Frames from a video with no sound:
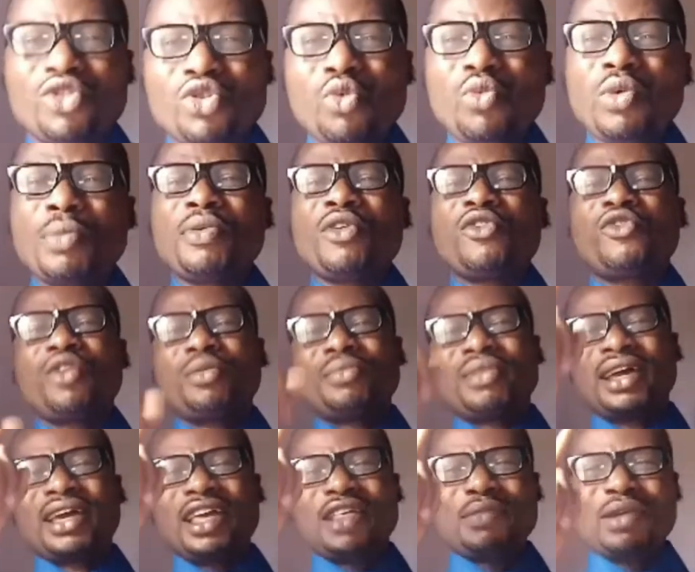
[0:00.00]
No weapon formed
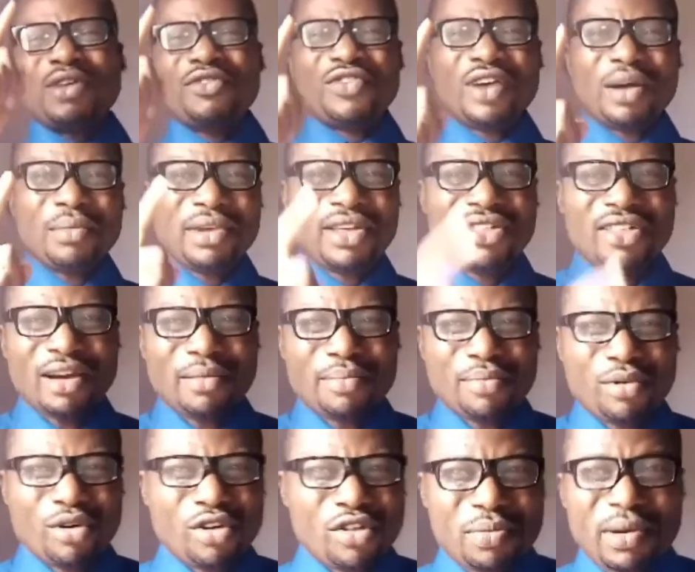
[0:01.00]
against my family shall
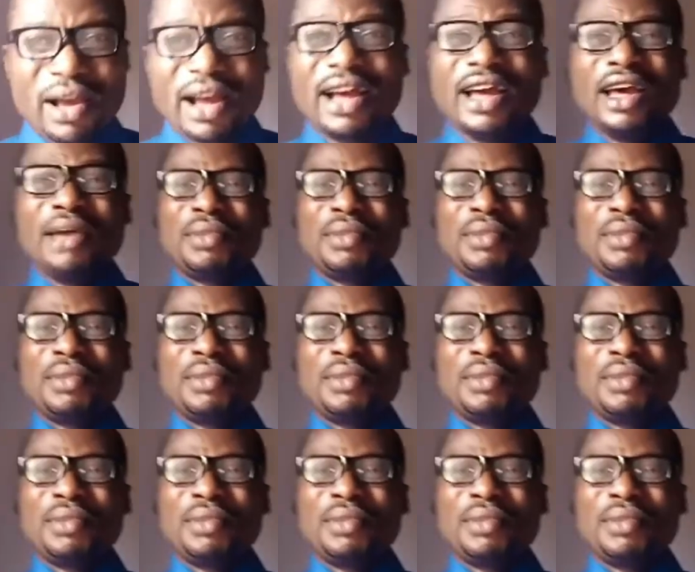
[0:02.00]
prosper.